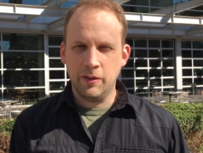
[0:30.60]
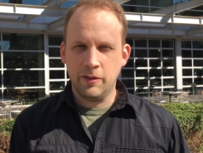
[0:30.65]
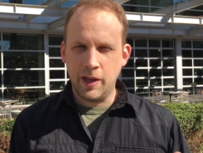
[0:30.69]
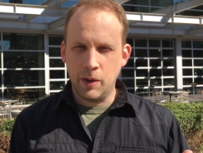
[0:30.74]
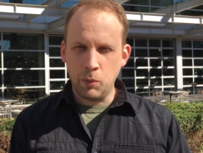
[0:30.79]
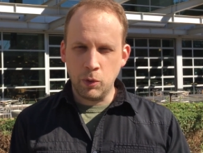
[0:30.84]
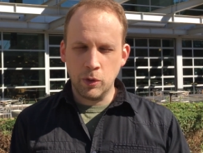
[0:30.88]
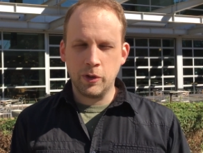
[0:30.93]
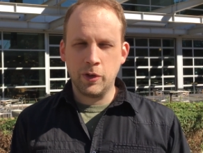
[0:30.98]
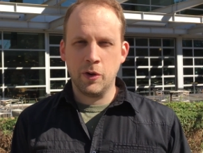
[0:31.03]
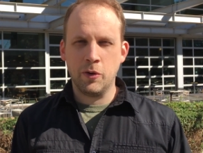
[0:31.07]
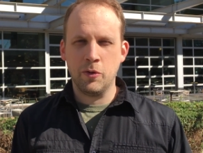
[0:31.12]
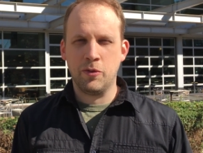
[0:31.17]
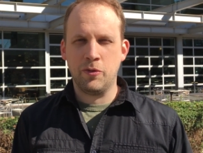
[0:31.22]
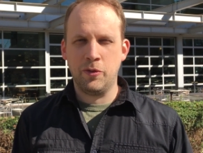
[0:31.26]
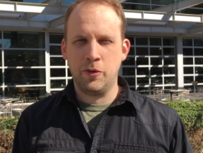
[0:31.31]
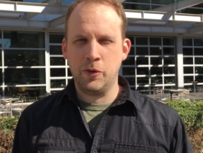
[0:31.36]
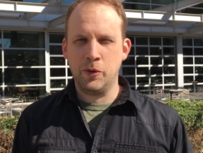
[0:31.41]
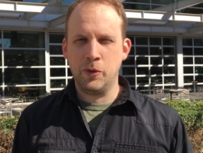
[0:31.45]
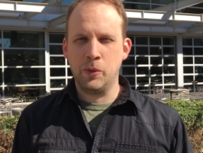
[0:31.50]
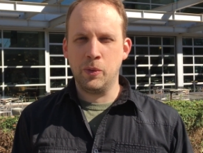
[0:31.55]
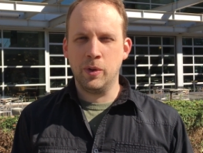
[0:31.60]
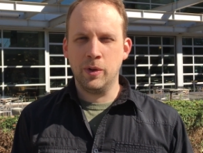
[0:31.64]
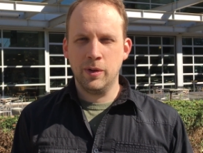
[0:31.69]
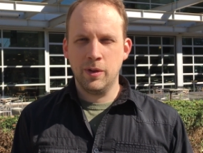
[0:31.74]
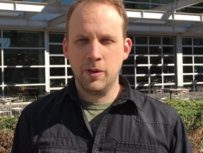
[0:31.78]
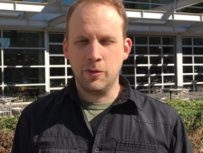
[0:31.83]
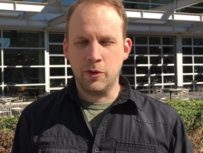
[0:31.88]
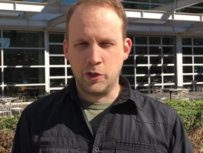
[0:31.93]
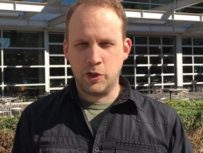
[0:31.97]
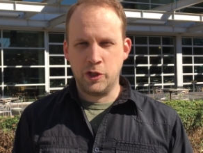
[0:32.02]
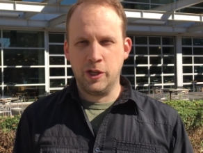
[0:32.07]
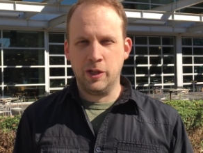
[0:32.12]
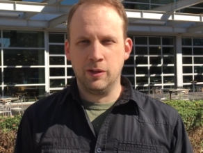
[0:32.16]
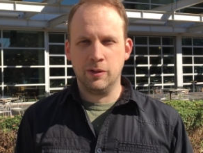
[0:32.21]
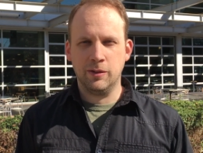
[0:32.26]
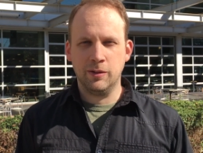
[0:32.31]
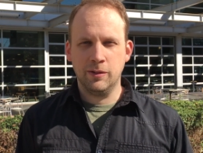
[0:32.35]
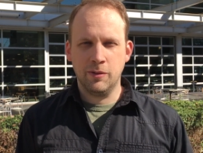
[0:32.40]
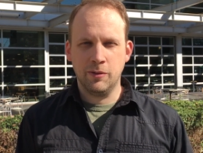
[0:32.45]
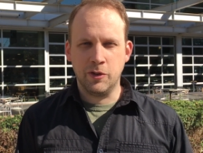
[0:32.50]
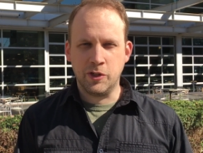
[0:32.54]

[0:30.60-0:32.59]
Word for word: they will go through the shield.